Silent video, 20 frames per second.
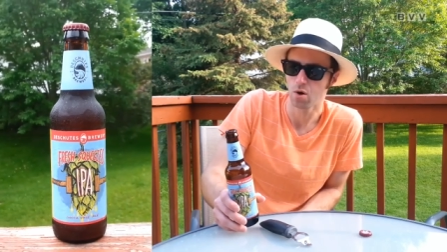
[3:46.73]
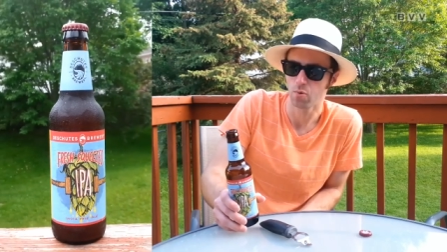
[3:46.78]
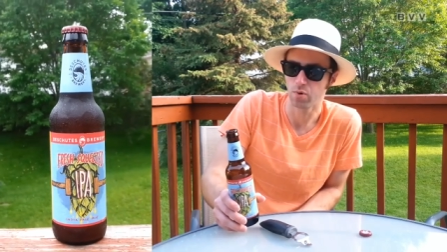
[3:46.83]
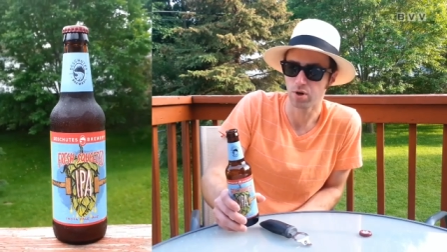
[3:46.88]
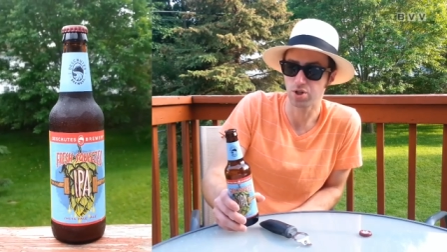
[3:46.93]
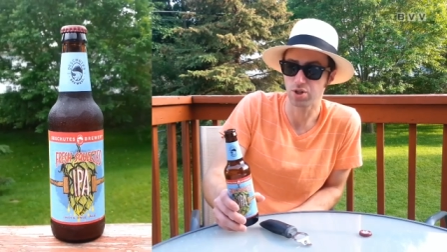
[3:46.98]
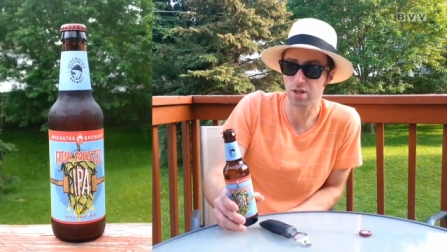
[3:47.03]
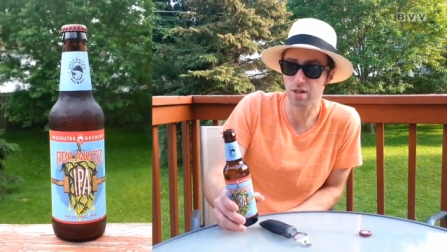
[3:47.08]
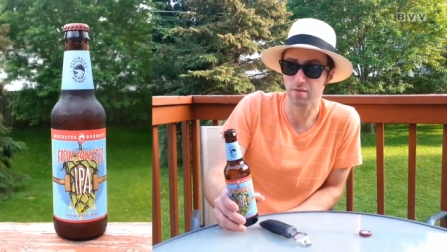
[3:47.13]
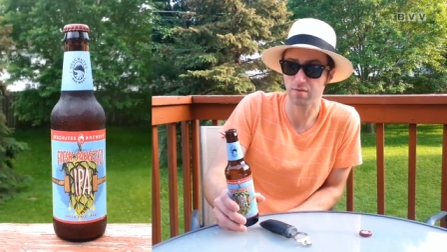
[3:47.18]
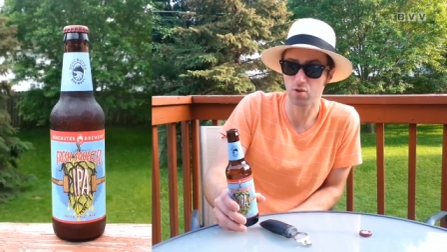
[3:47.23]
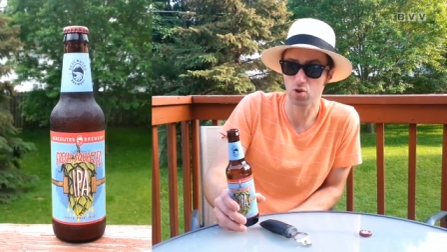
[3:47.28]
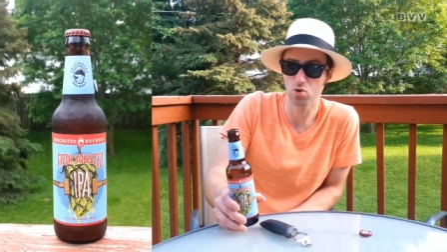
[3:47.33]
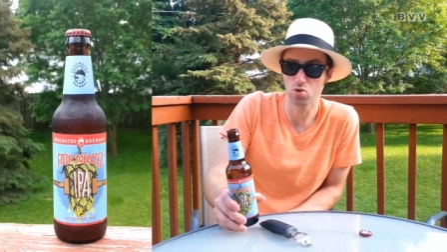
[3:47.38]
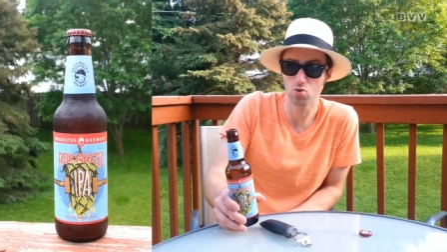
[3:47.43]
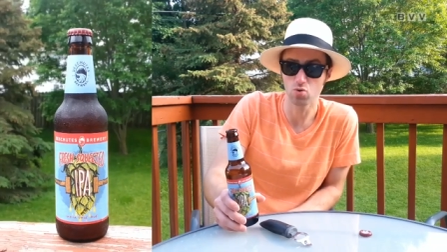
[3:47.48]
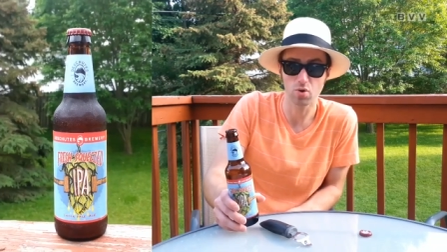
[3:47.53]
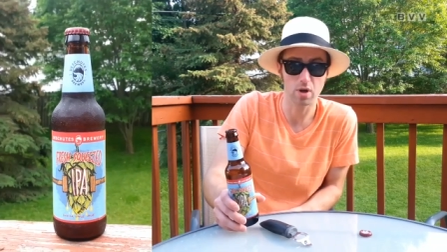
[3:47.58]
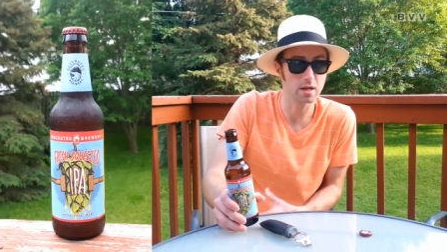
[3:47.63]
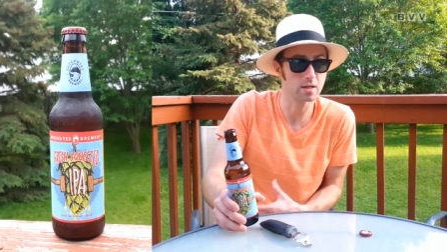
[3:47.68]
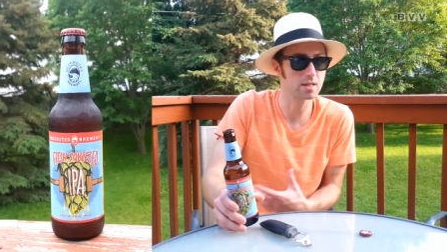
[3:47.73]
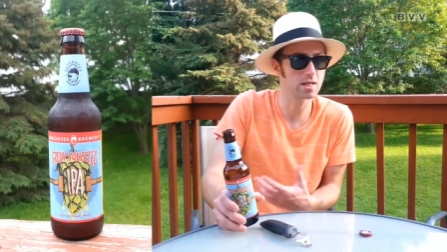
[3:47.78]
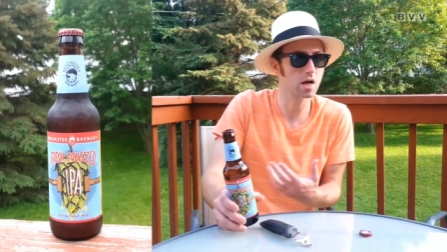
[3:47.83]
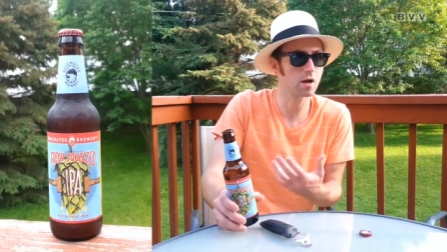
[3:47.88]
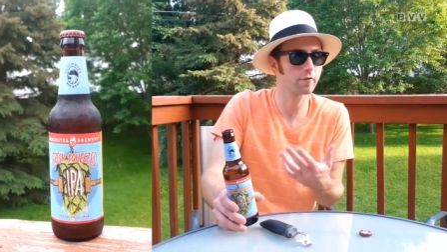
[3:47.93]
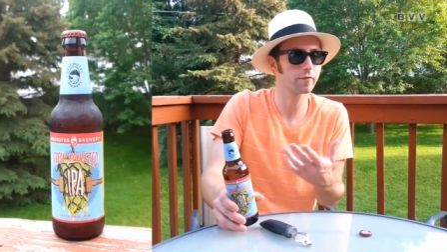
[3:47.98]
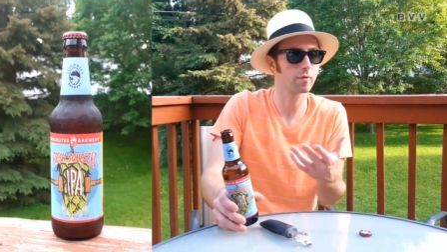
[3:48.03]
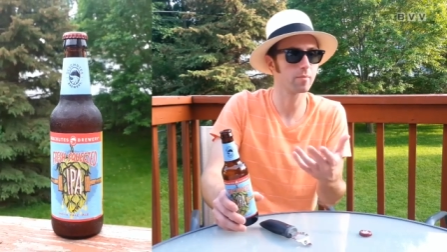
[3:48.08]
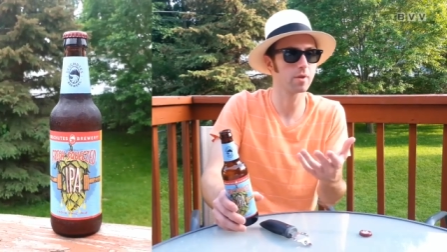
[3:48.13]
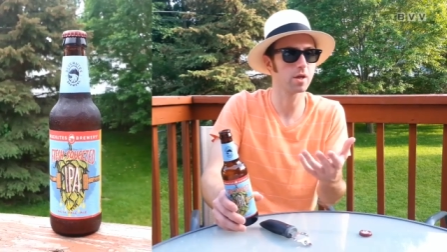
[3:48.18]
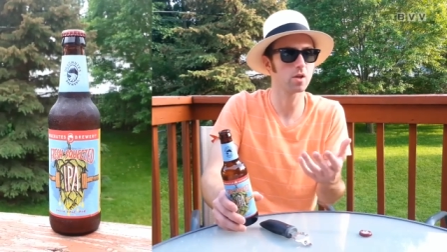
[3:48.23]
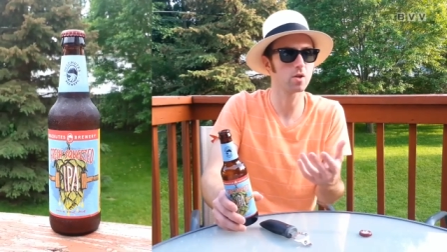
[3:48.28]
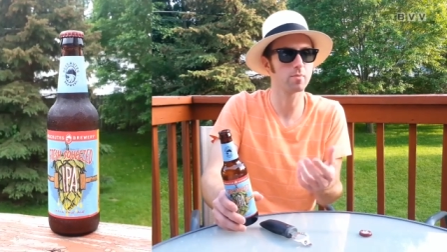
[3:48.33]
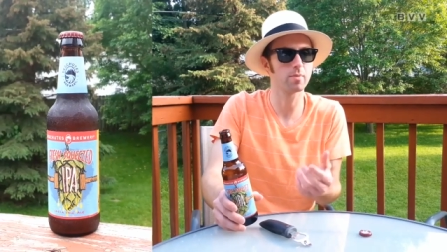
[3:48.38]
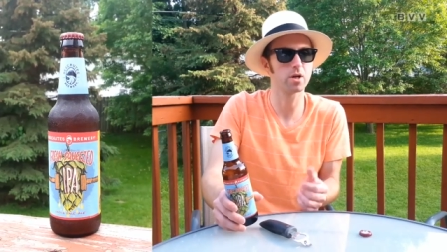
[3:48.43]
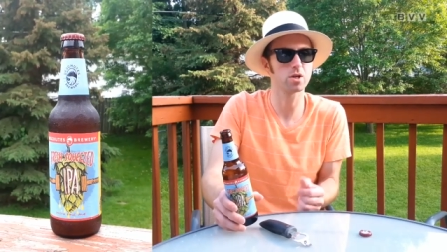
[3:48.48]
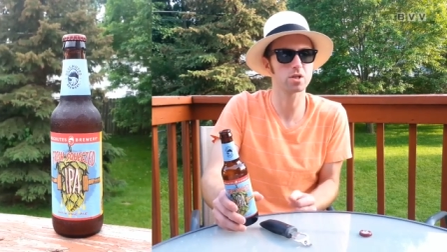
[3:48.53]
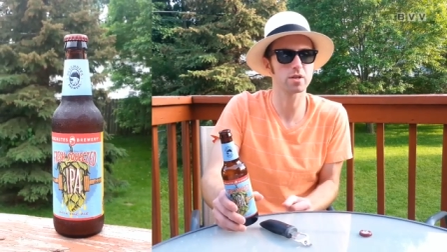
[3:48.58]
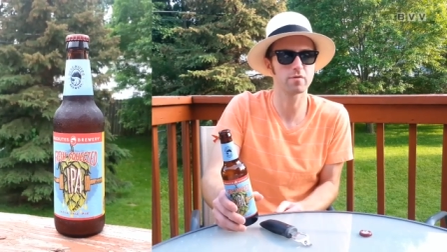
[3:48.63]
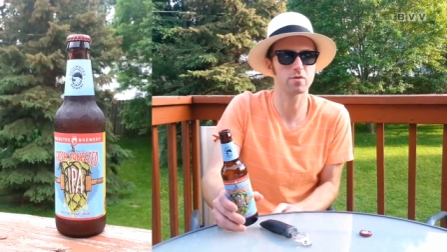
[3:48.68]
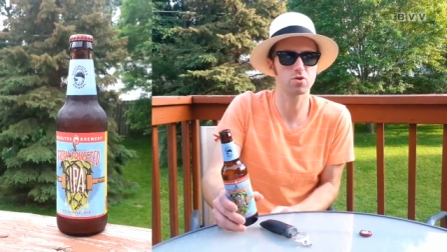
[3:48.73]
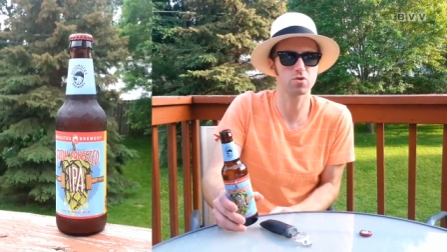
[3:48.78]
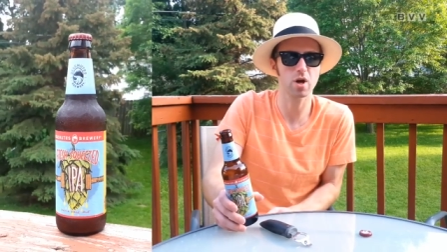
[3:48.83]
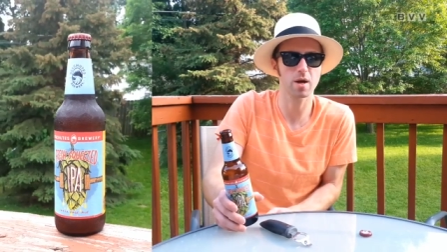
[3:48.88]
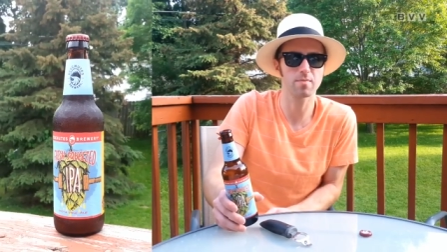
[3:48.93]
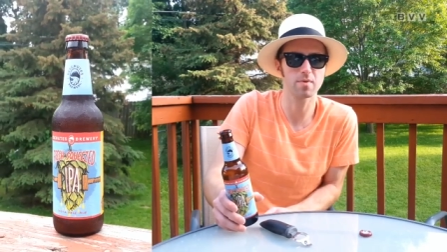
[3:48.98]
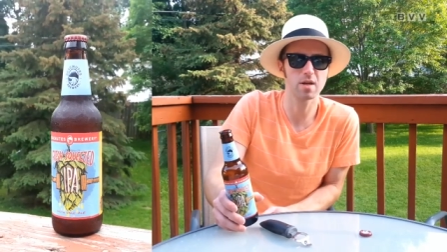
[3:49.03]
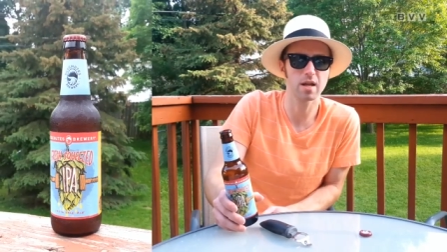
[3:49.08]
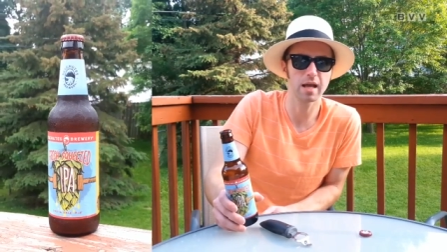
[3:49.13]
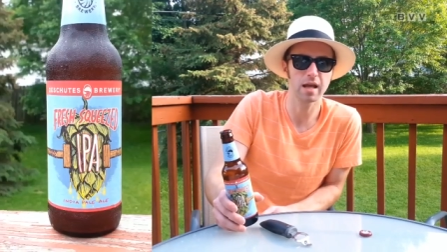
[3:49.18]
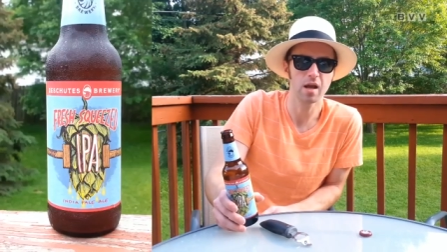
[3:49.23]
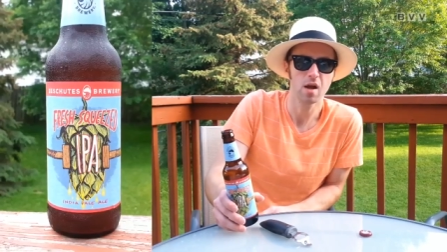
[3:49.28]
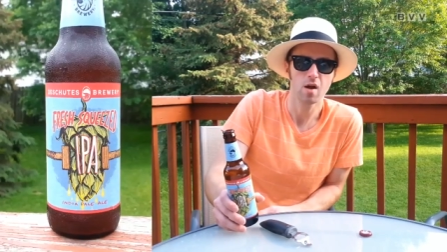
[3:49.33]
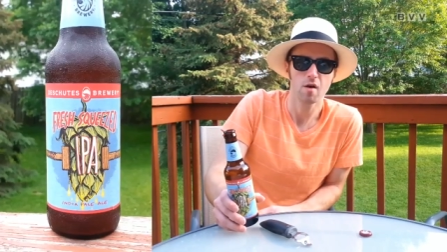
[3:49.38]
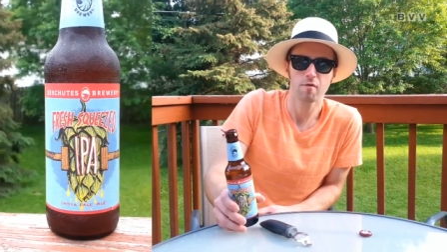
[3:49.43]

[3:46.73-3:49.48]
which, if you can tell from the other beers I've described today,